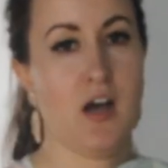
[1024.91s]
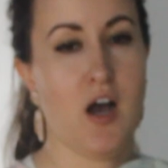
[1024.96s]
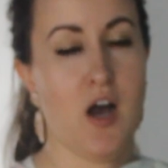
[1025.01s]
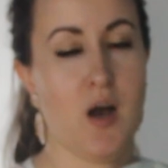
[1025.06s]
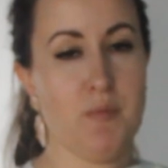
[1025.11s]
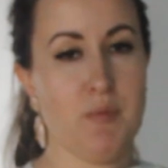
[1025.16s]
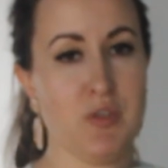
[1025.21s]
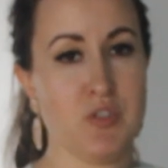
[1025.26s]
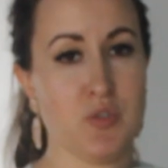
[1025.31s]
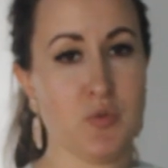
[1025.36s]

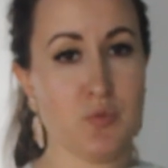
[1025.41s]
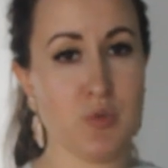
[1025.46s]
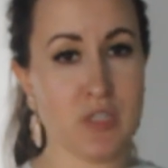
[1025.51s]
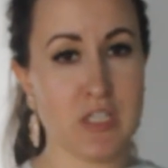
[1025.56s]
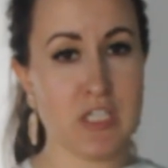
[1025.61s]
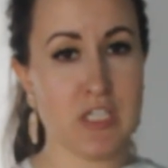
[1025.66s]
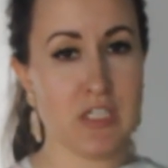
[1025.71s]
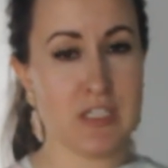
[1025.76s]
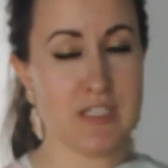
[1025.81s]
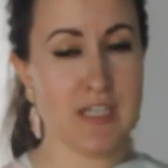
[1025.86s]
Um, it's
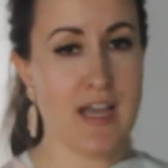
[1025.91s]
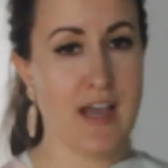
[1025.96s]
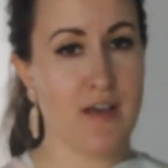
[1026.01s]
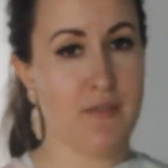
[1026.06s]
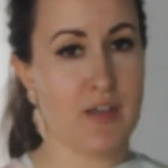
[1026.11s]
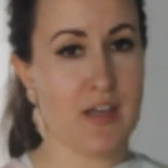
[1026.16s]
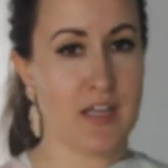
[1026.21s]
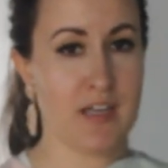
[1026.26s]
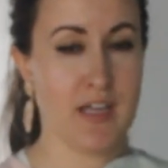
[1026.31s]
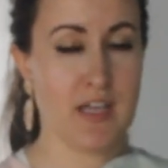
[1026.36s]
really good to
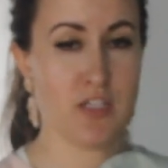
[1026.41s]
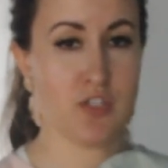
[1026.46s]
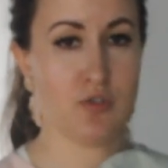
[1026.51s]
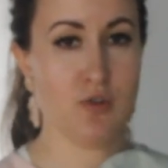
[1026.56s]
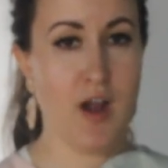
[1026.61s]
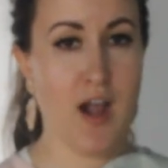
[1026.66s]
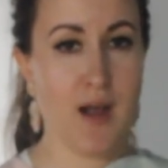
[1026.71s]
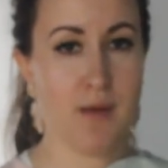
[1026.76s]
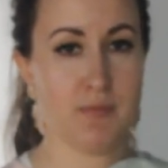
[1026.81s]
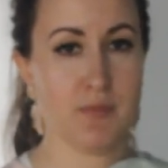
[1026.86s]
have like a nice
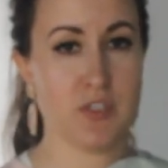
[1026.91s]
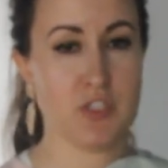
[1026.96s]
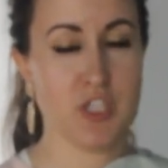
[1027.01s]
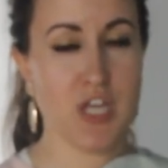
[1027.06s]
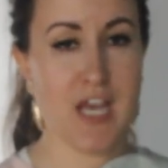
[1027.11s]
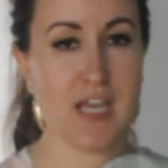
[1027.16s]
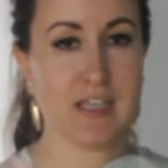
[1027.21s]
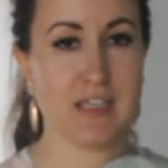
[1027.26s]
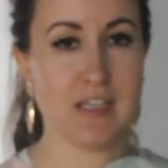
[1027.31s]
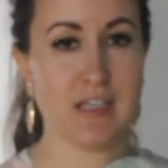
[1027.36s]
cropped
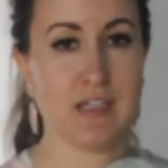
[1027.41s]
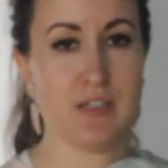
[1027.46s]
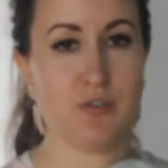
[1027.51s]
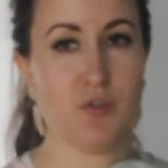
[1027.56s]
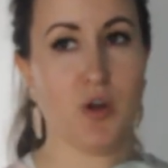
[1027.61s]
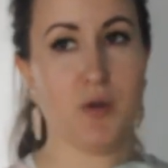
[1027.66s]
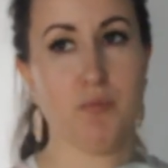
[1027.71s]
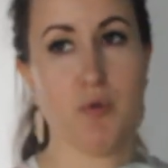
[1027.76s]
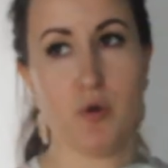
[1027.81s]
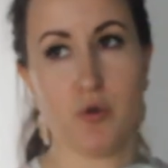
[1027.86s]
jacket
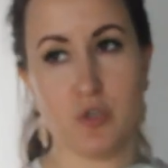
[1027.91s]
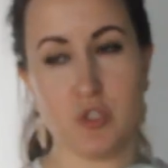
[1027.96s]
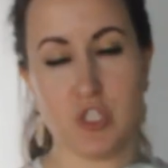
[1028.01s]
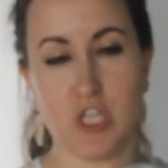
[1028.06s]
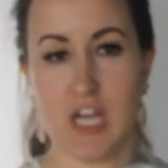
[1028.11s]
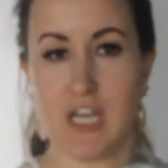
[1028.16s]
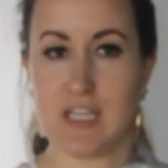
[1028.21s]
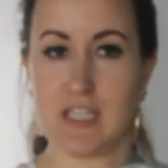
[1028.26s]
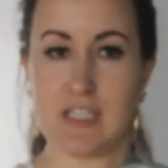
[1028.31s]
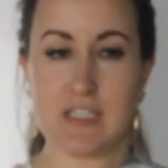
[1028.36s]
or a motor
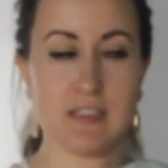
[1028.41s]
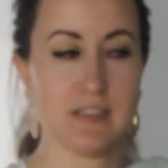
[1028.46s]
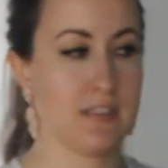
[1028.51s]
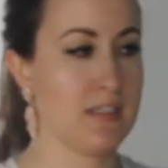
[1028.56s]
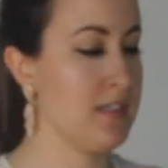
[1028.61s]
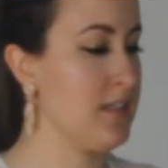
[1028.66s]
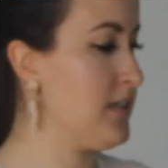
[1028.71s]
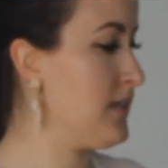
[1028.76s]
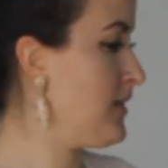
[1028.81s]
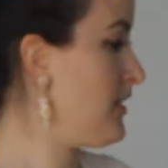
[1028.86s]

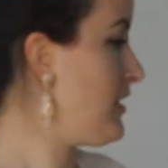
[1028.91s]
jacket.